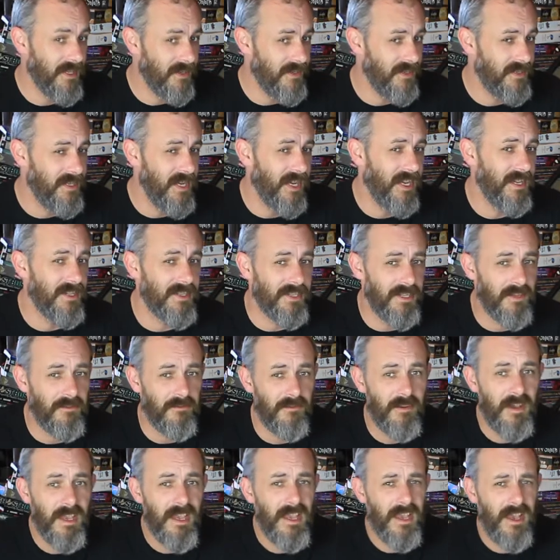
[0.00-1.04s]
There's tickets
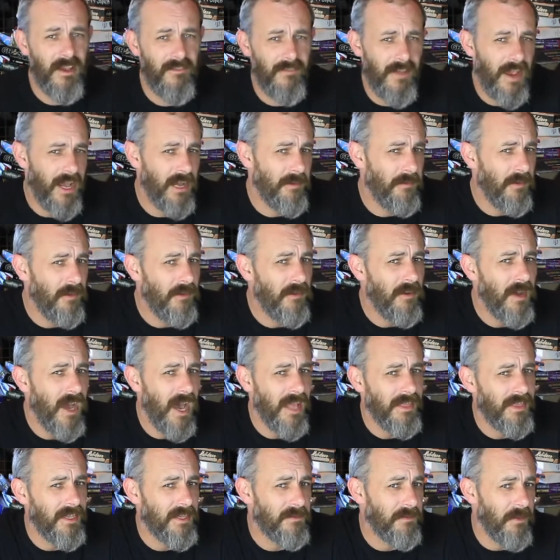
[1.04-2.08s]
still available
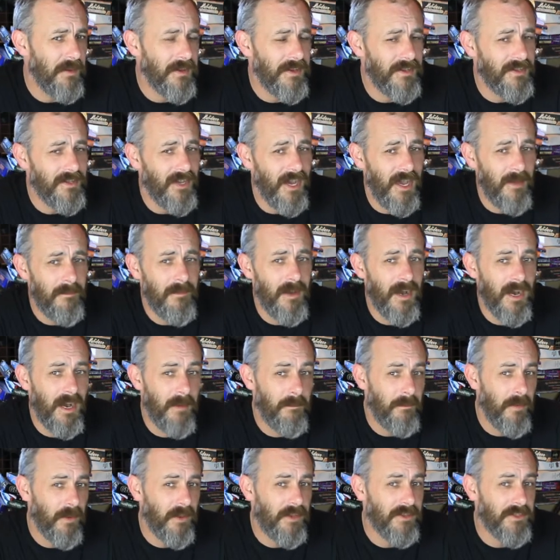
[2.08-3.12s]
at this point in time.
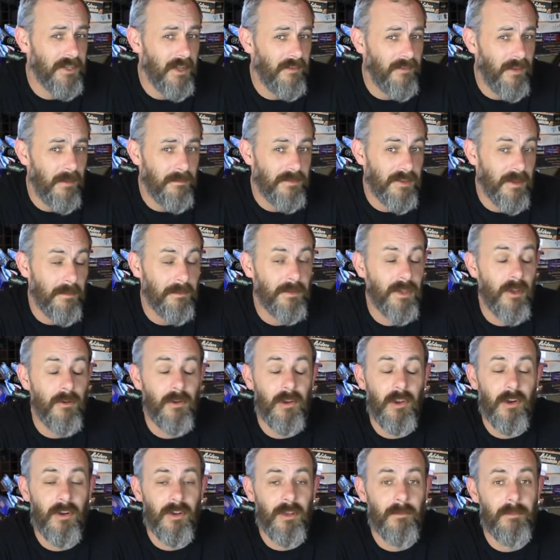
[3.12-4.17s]
Book yourself up some, go
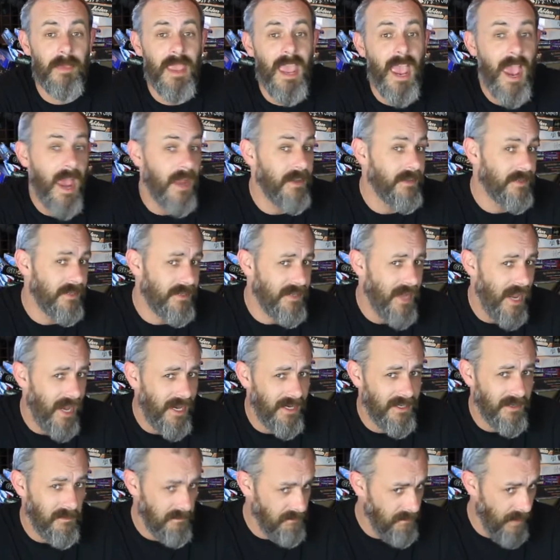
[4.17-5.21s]
along and be
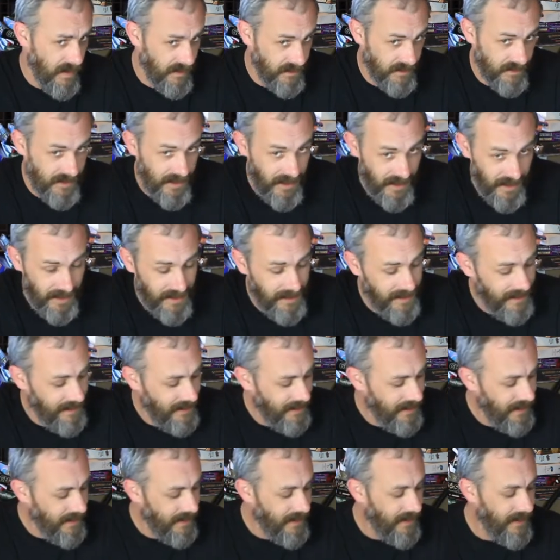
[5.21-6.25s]
entertained immensely.
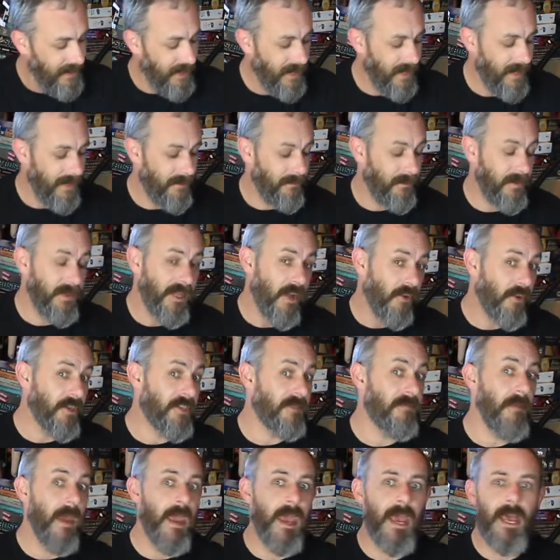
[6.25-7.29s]

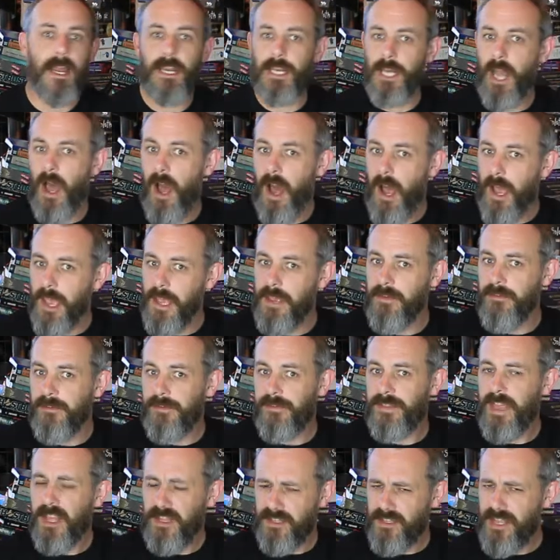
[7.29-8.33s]
Nightmare
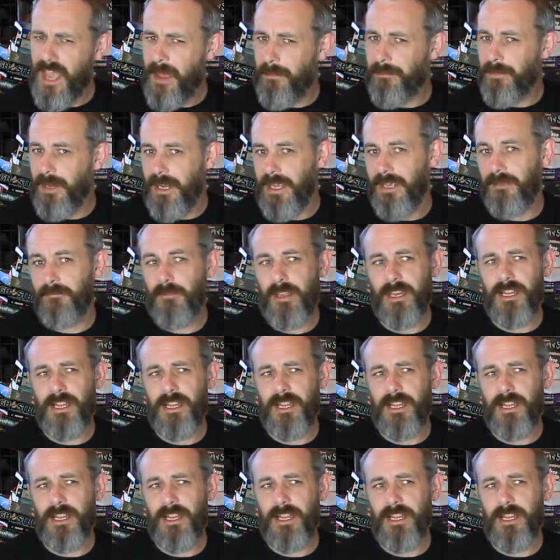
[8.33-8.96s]
live, that's happening.